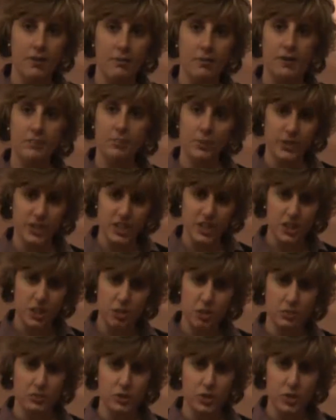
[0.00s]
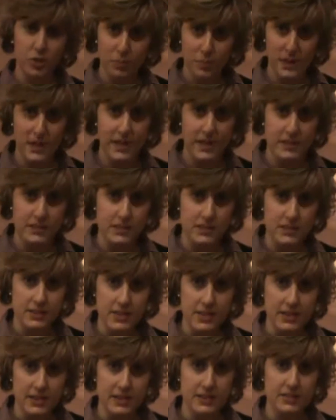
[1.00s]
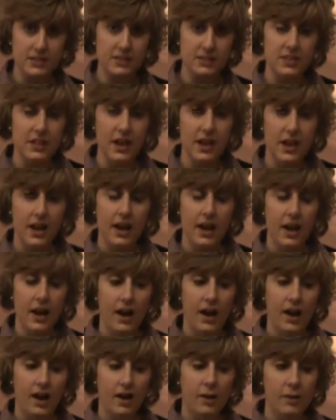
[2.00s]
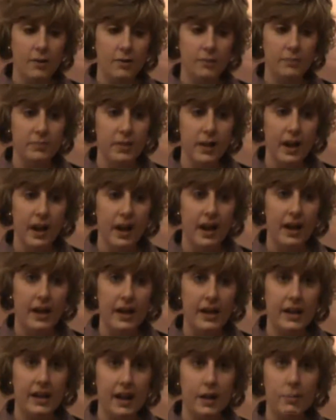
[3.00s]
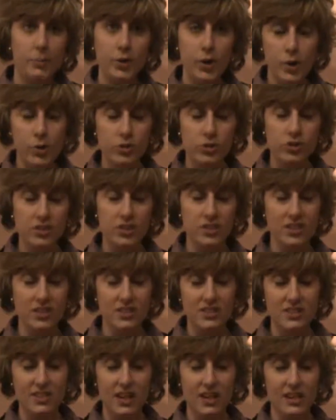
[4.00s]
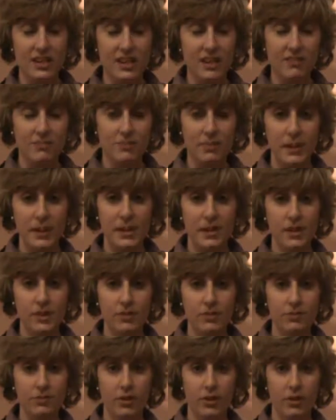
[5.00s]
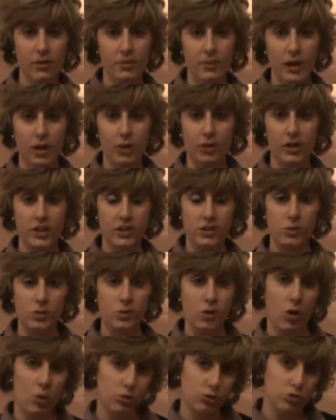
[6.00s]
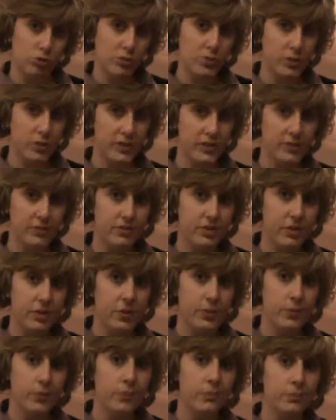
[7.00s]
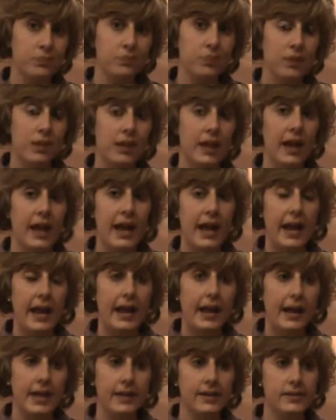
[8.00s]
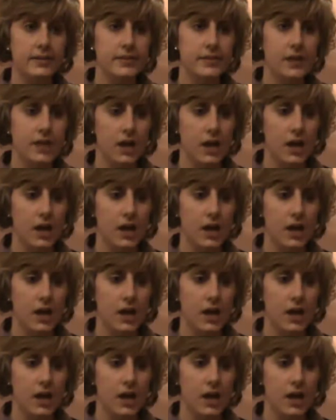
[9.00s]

in particular new media studies. I approach the study of media from a critical cultural point of view, and